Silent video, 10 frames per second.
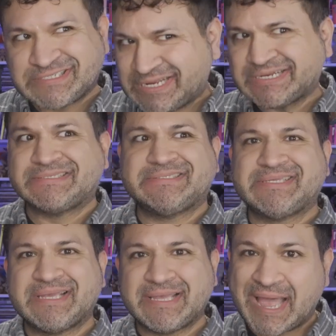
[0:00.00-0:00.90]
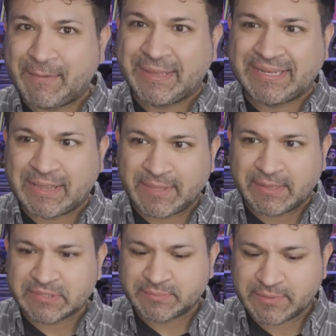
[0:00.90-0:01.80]
shucks, I may not be
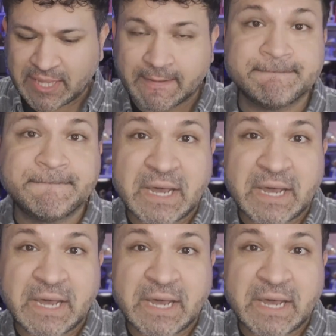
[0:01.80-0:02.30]
able to play it.